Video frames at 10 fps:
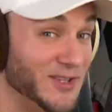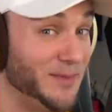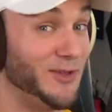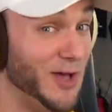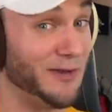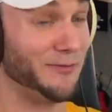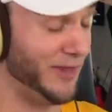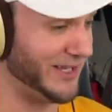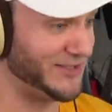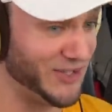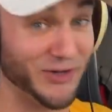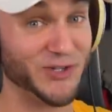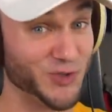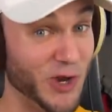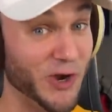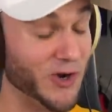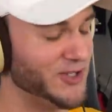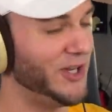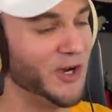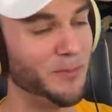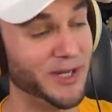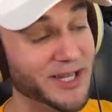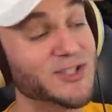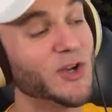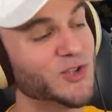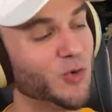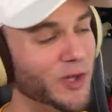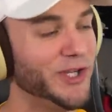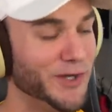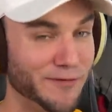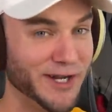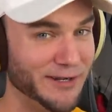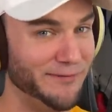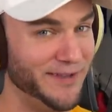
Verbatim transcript: There's going to be a lot of like serious tryhards in here, but it's also really good for getting